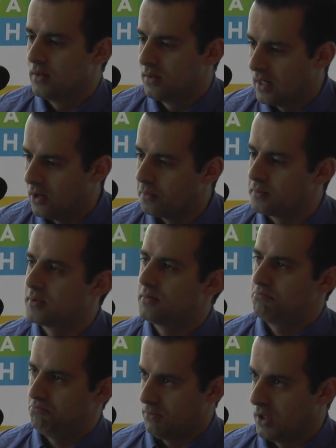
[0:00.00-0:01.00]
helped
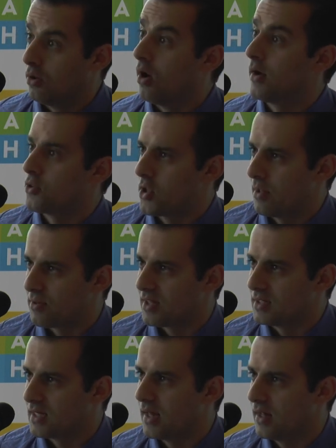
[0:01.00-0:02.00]
launch
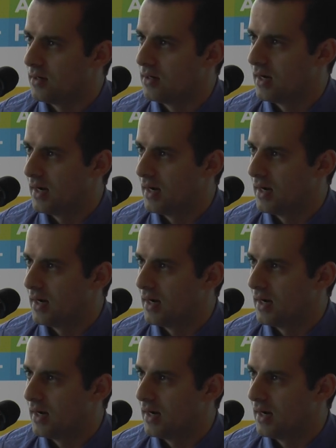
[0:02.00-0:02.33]
MC10.